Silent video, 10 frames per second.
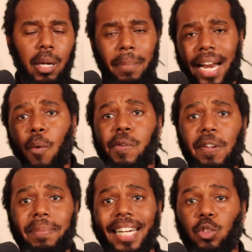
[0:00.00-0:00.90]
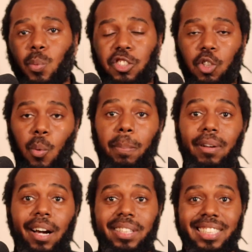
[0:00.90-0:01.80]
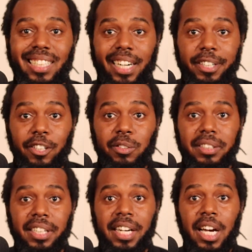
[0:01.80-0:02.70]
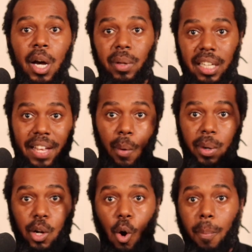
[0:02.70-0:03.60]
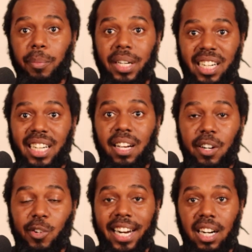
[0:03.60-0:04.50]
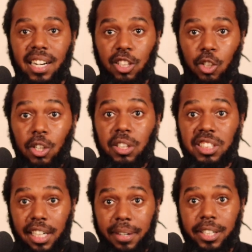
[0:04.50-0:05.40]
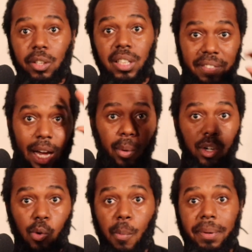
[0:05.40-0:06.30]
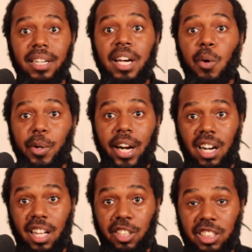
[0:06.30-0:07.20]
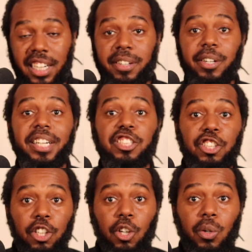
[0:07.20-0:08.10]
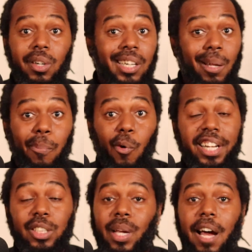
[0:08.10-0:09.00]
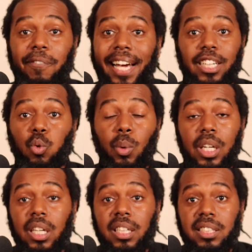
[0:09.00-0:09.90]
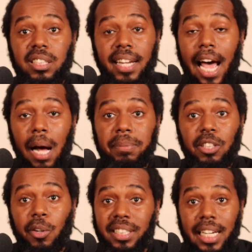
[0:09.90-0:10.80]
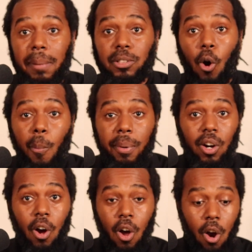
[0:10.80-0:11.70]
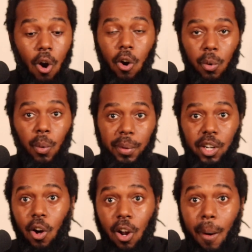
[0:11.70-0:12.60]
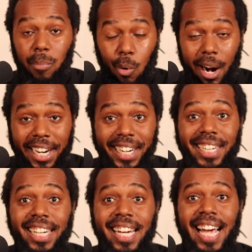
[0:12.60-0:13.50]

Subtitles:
But now we flip that switch on. We play out these scenarios. We leave that window open, can create another scenario, leave that window open. We create another scenario until the point is we have like 20 tabs, 30 tabs open on what we call our brain.